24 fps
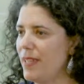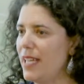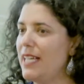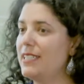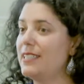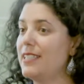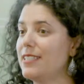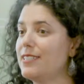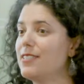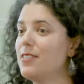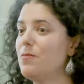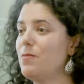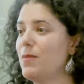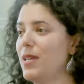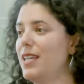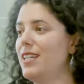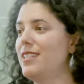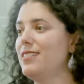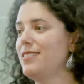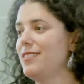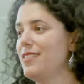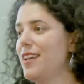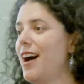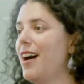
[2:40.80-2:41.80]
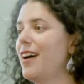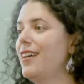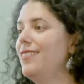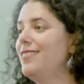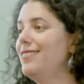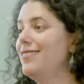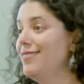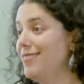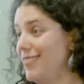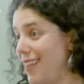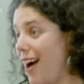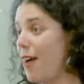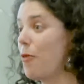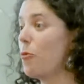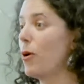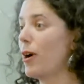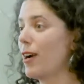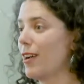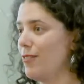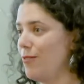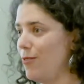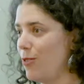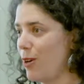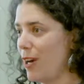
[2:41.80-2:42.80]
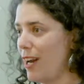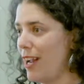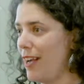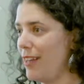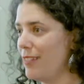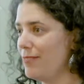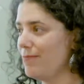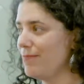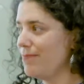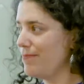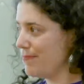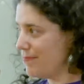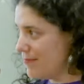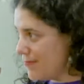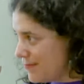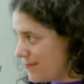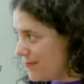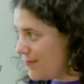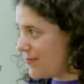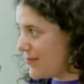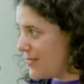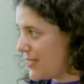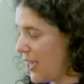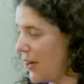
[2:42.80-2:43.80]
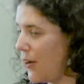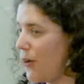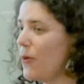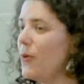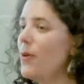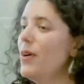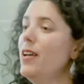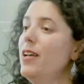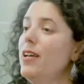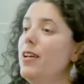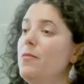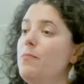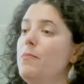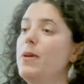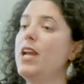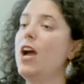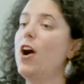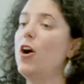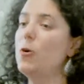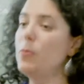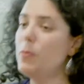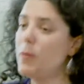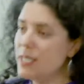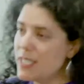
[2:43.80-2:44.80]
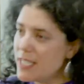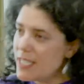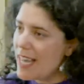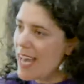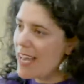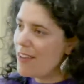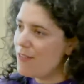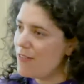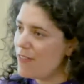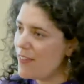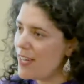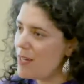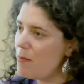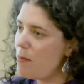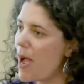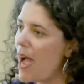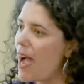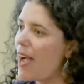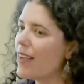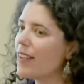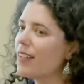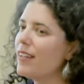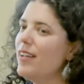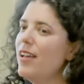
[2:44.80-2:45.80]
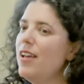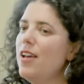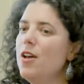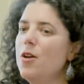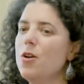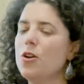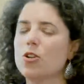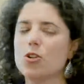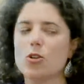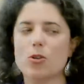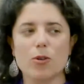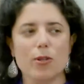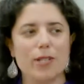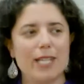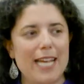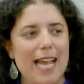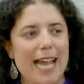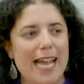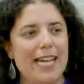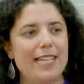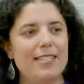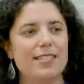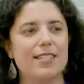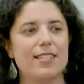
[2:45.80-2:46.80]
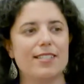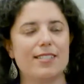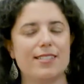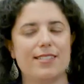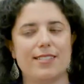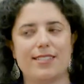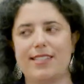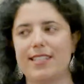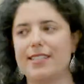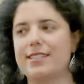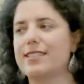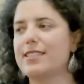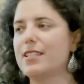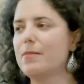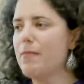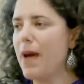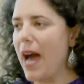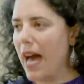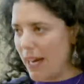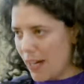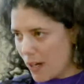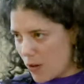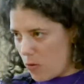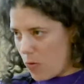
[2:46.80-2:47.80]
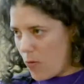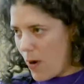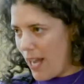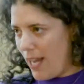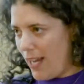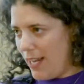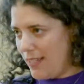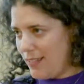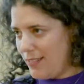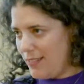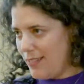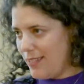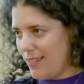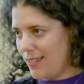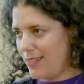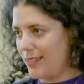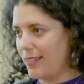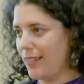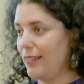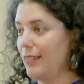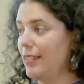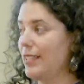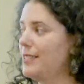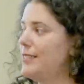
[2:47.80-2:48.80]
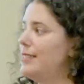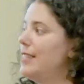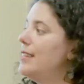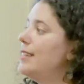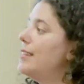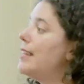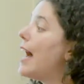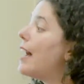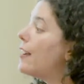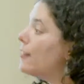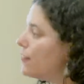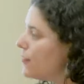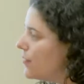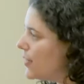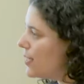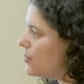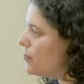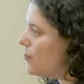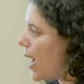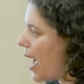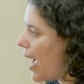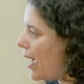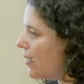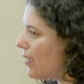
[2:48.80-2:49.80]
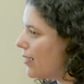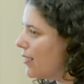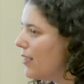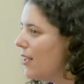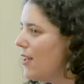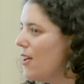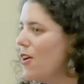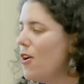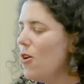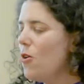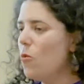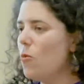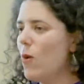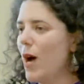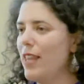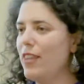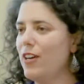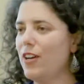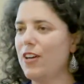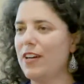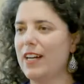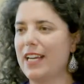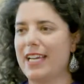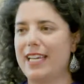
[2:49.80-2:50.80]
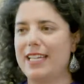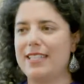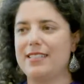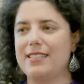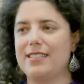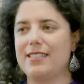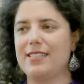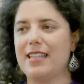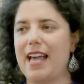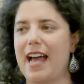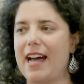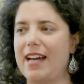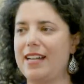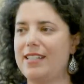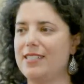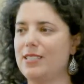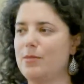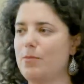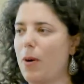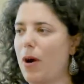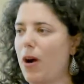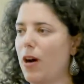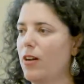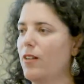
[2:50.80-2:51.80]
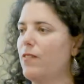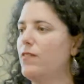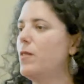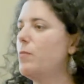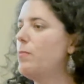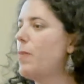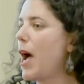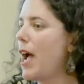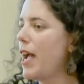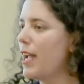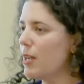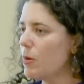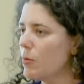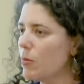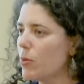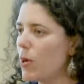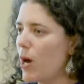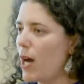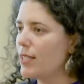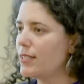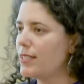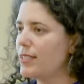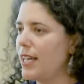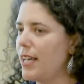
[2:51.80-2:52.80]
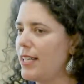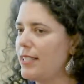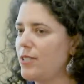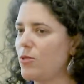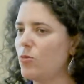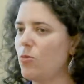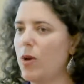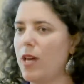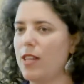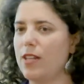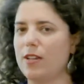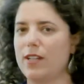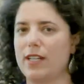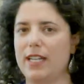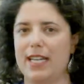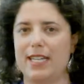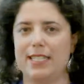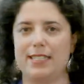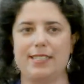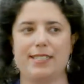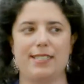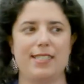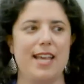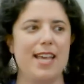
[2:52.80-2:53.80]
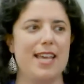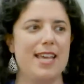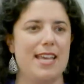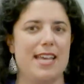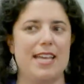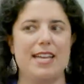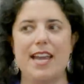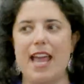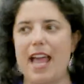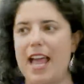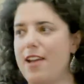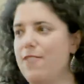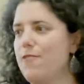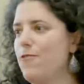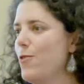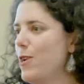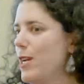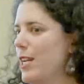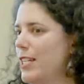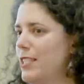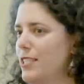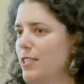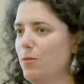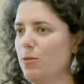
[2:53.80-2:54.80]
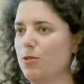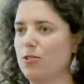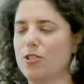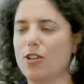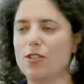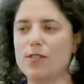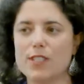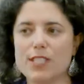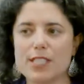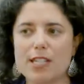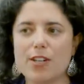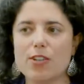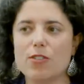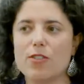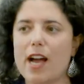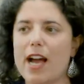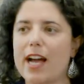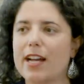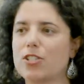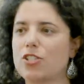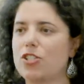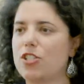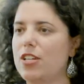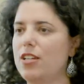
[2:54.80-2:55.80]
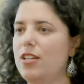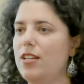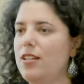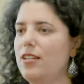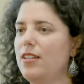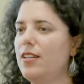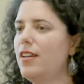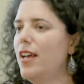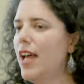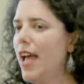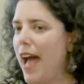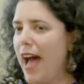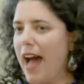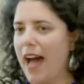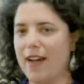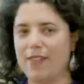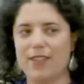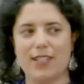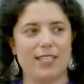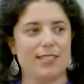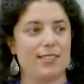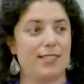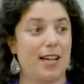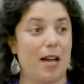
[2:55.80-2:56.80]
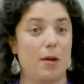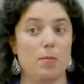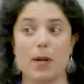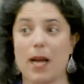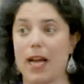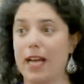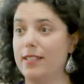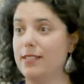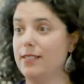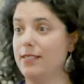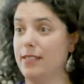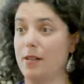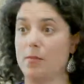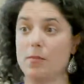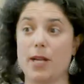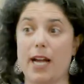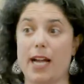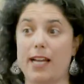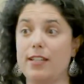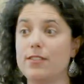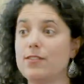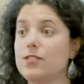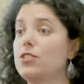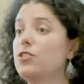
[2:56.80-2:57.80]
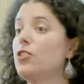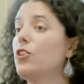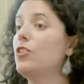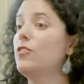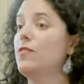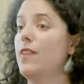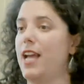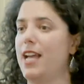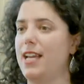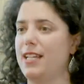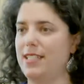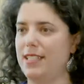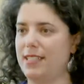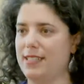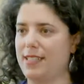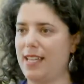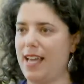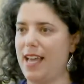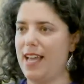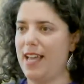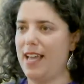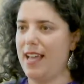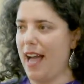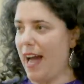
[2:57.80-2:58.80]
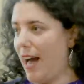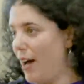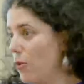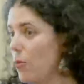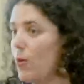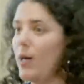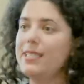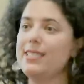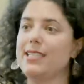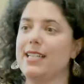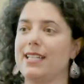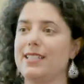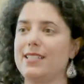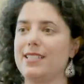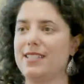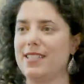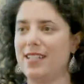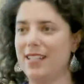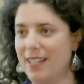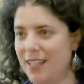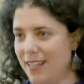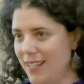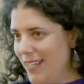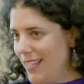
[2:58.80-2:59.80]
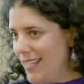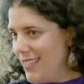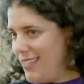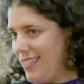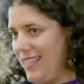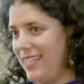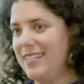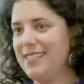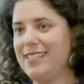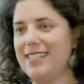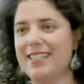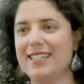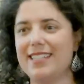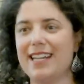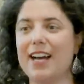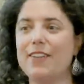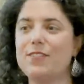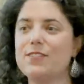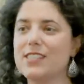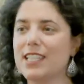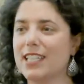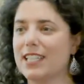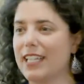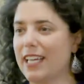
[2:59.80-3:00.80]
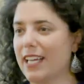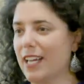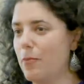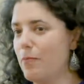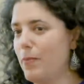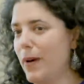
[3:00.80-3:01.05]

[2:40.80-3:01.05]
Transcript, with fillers: It doesn't mean it's not, not working for you. So be open to that feedback, create systematic ways to solicit that feedback whether it's as part of the buying process, whether it's in every customer service interaction, having some, some kind of survey to say, how was it? It's easy enough to click a